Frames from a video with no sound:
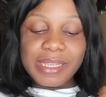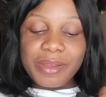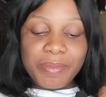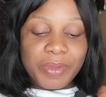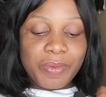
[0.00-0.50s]

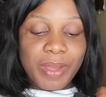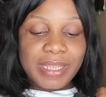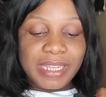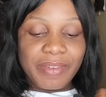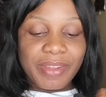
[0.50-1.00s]
Tell me
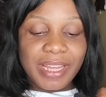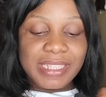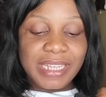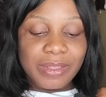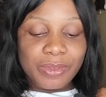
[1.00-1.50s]
why South
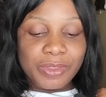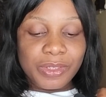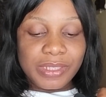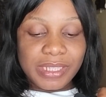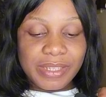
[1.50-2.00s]
Africans cannot
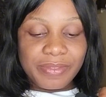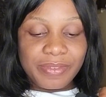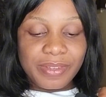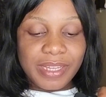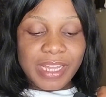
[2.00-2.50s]
just
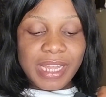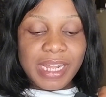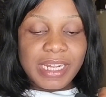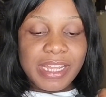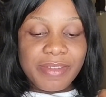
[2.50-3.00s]
leave.
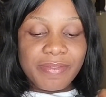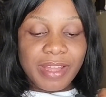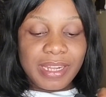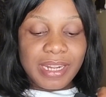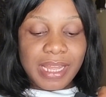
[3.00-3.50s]
Leave
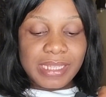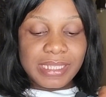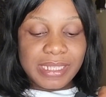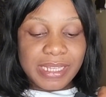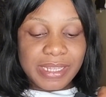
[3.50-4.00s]
and
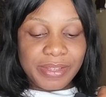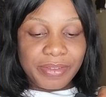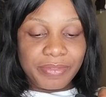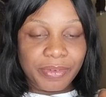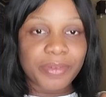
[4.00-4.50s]
let's
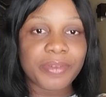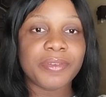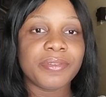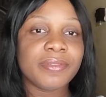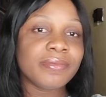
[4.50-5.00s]
leave.
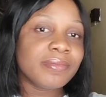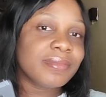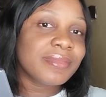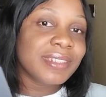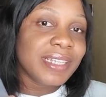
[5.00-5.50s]

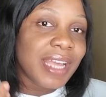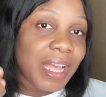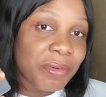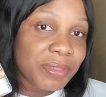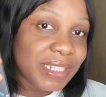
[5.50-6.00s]

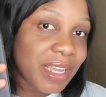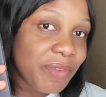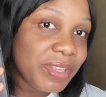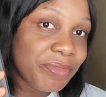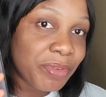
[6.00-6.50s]
I was
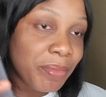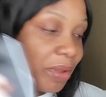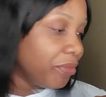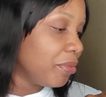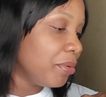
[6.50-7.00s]
actually reading from
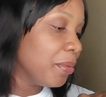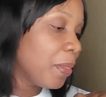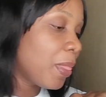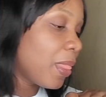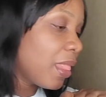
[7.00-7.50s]
my
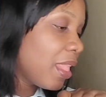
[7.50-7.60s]
phone.